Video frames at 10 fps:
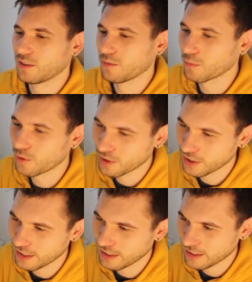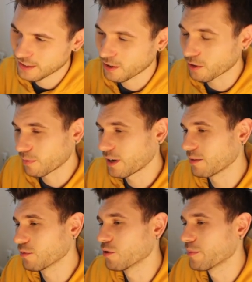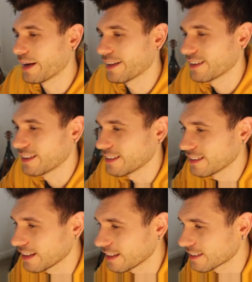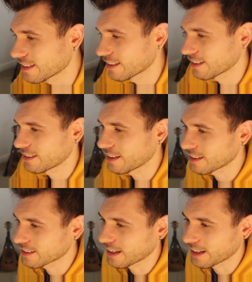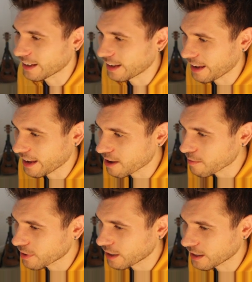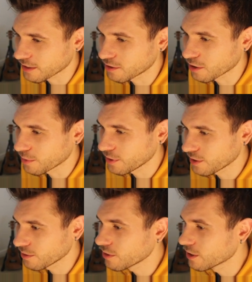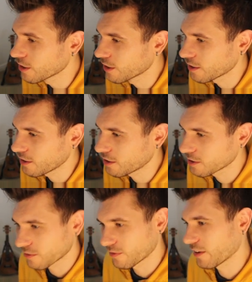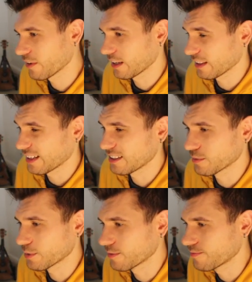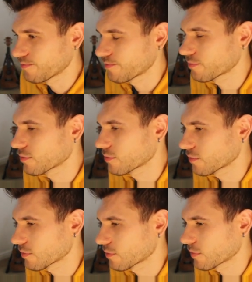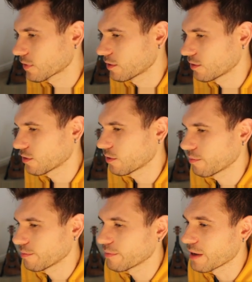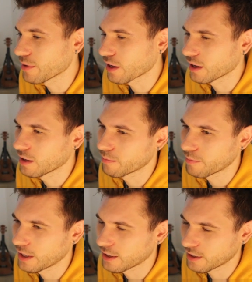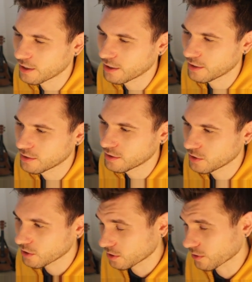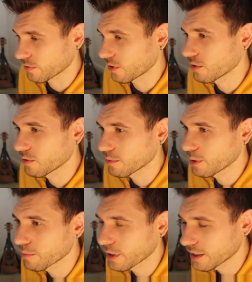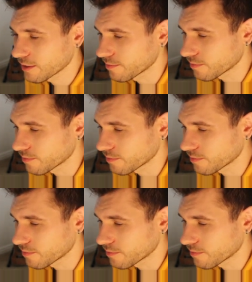One is on my mobile, at least, things like M and W aren't very legible. So maybe a better choice of font would have been better.